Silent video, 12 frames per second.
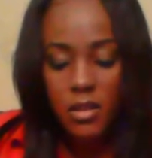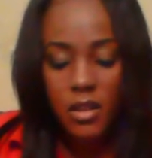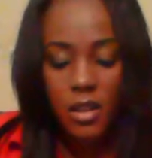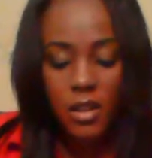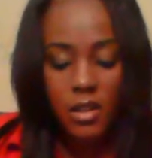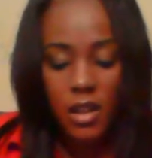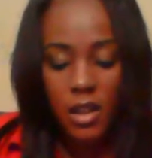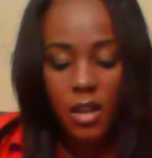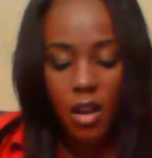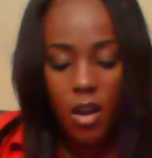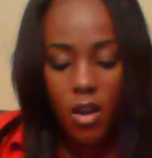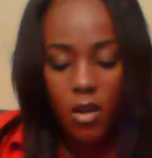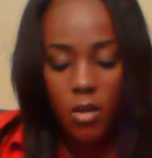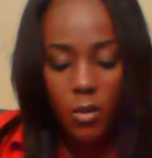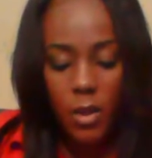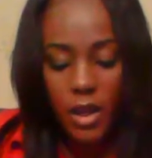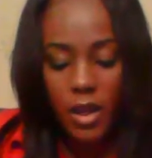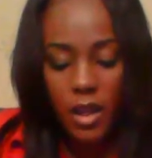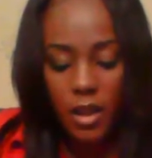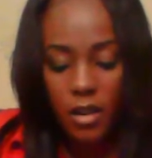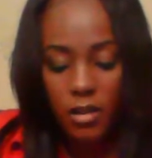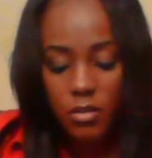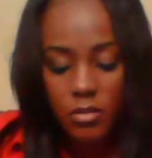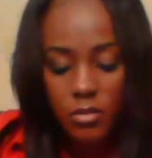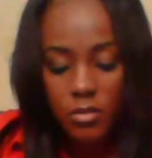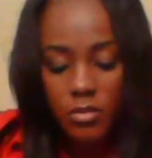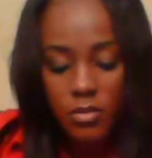Cut that all the way down.